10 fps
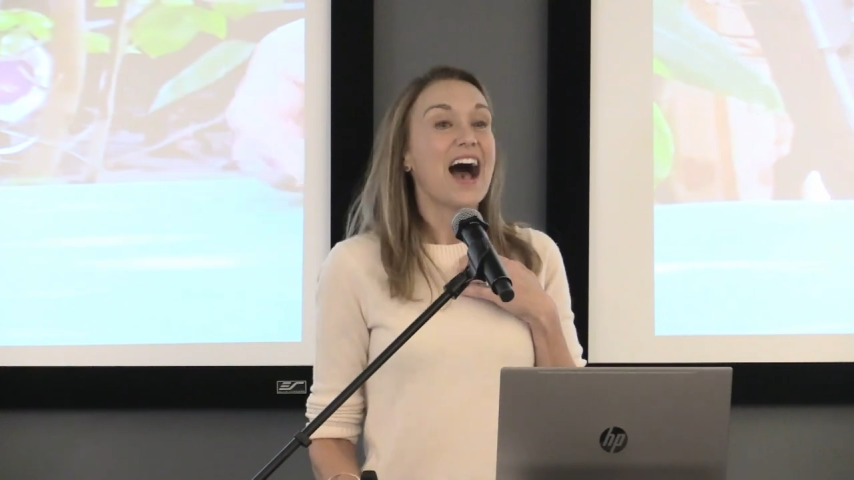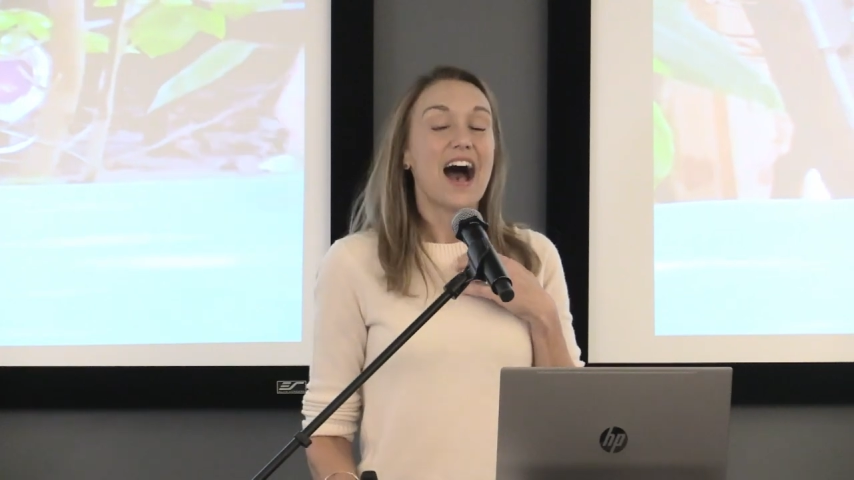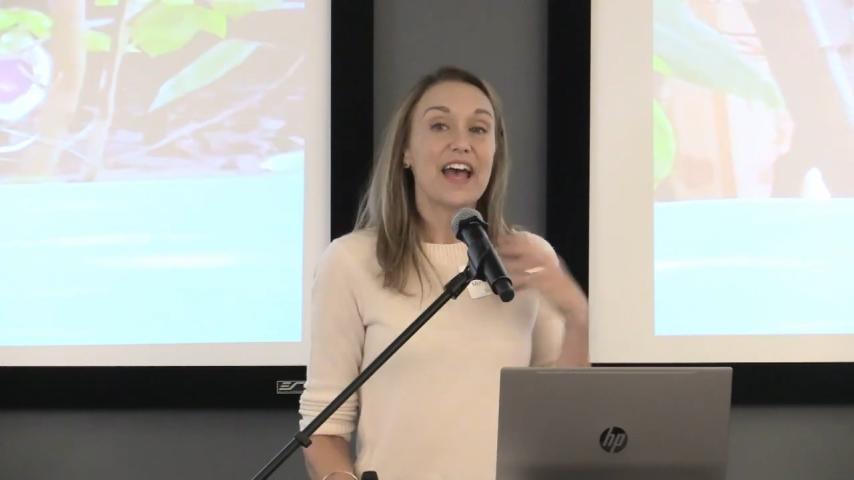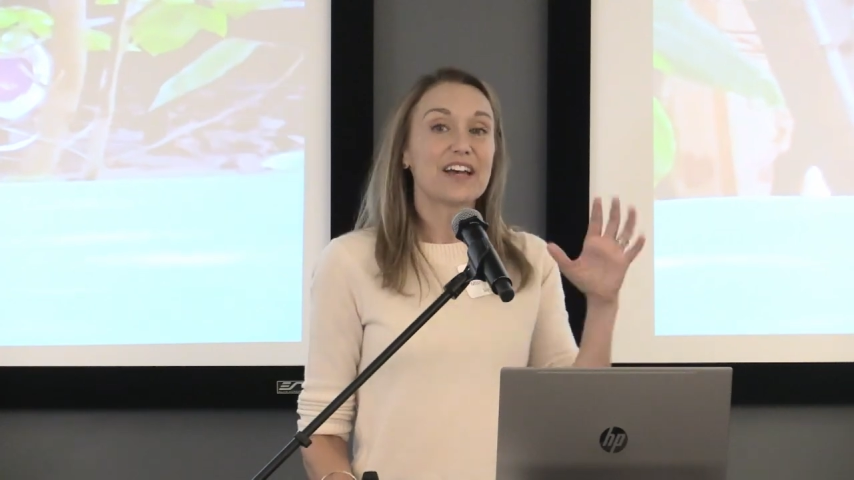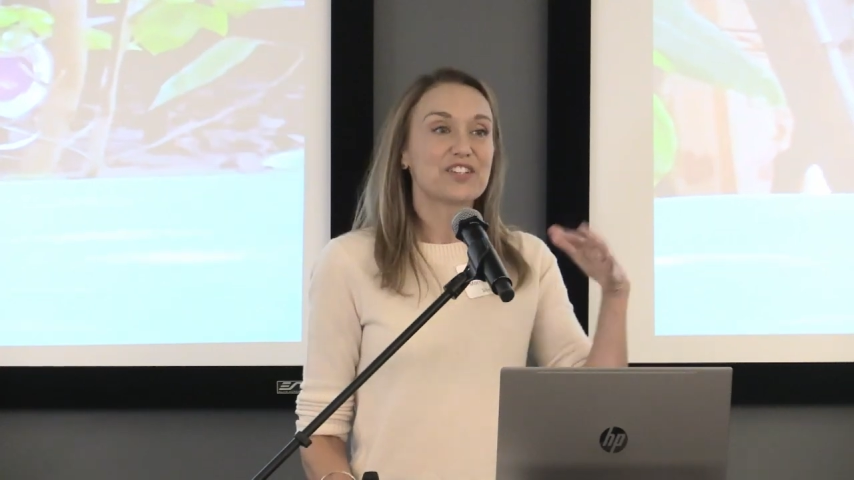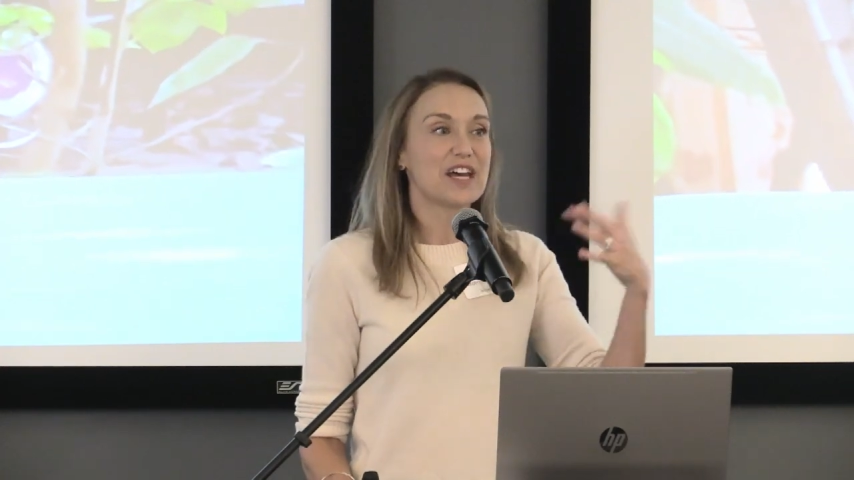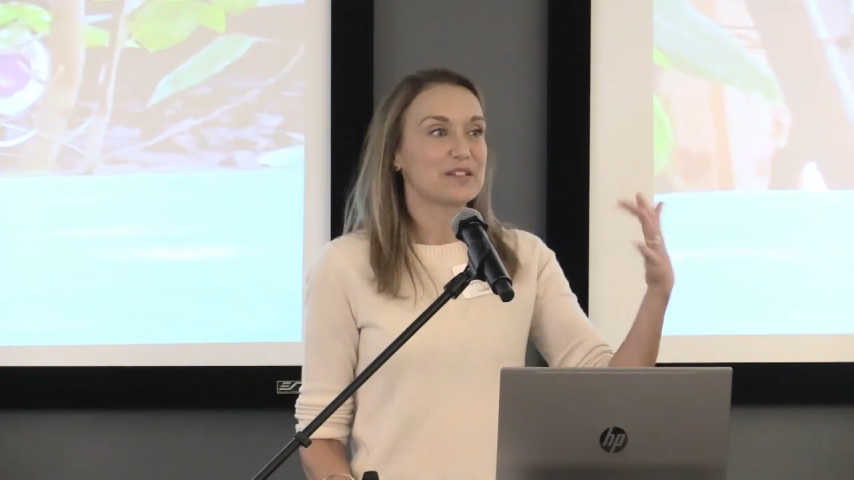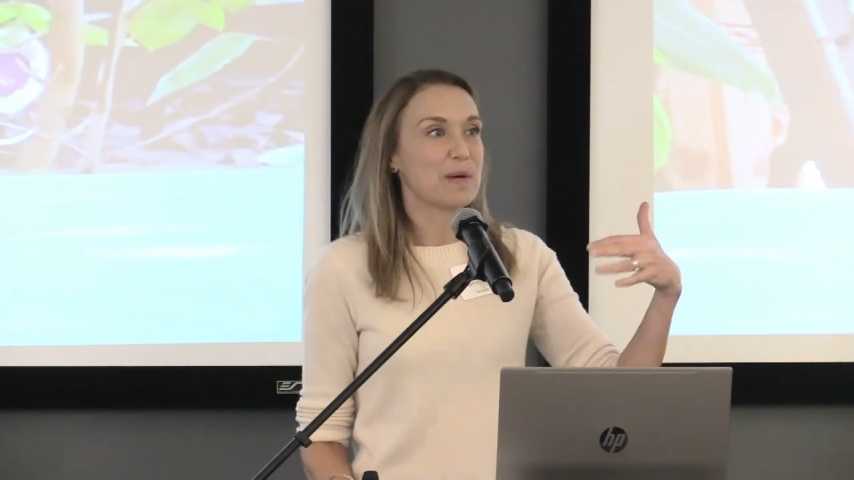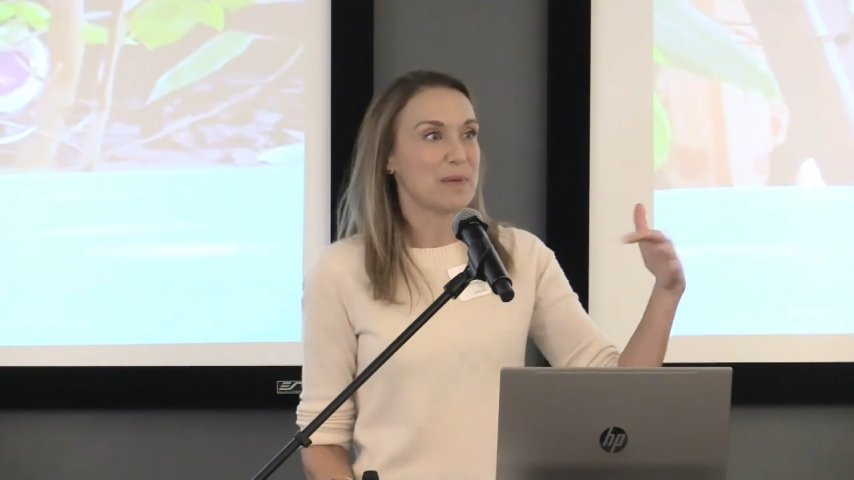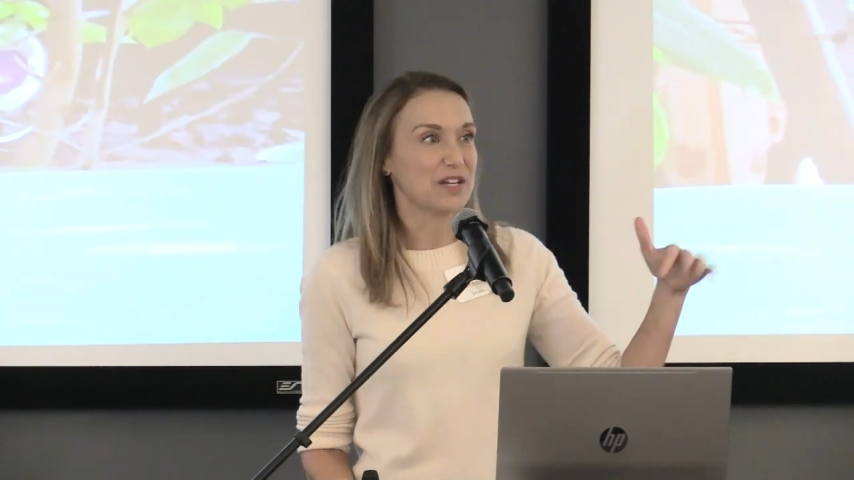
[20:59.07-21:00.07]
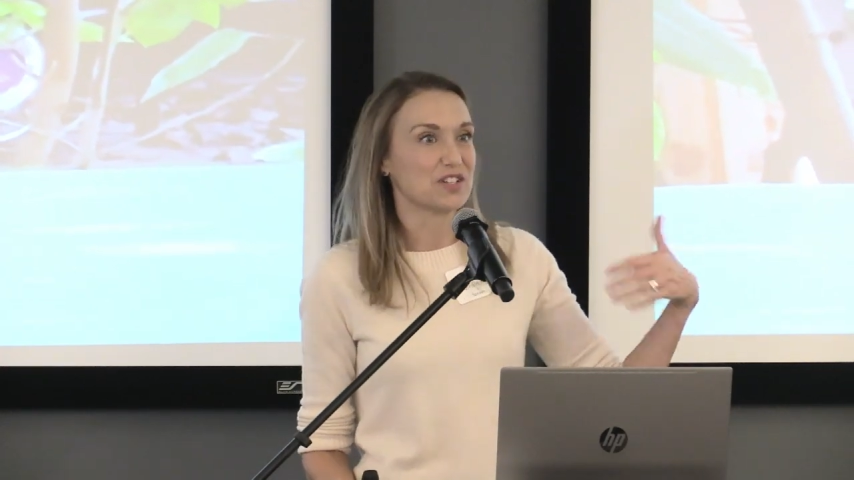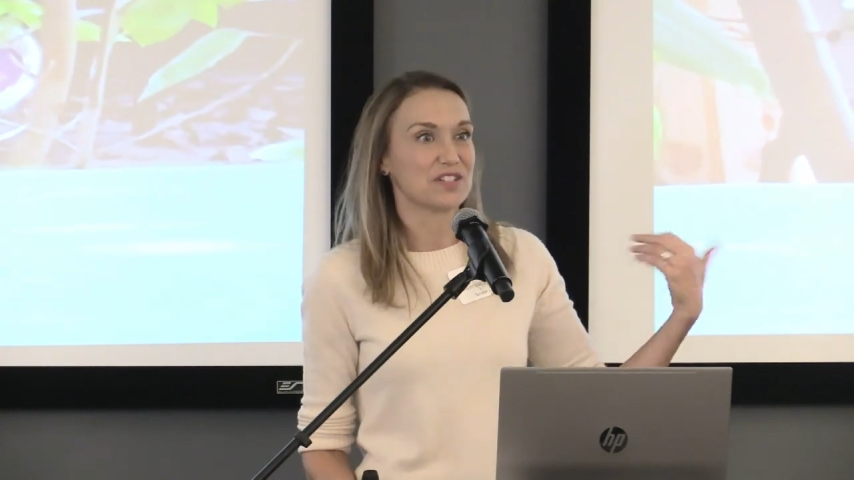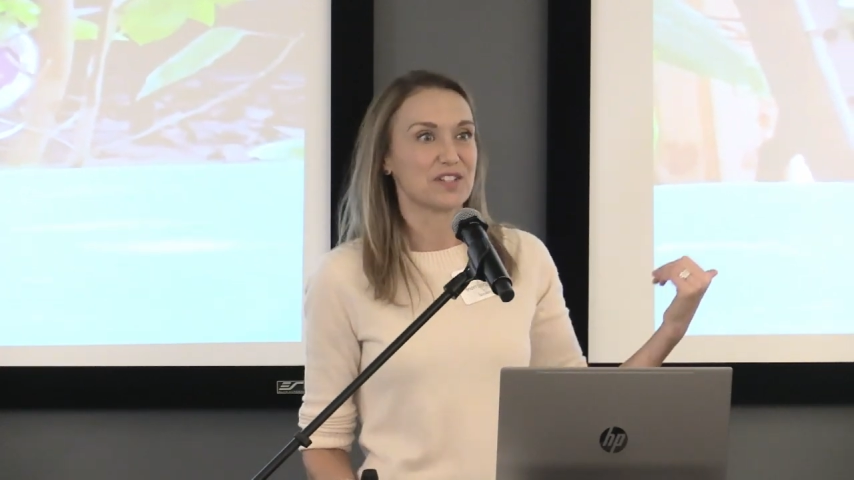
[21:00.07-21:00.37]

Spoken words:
I actually ask my patients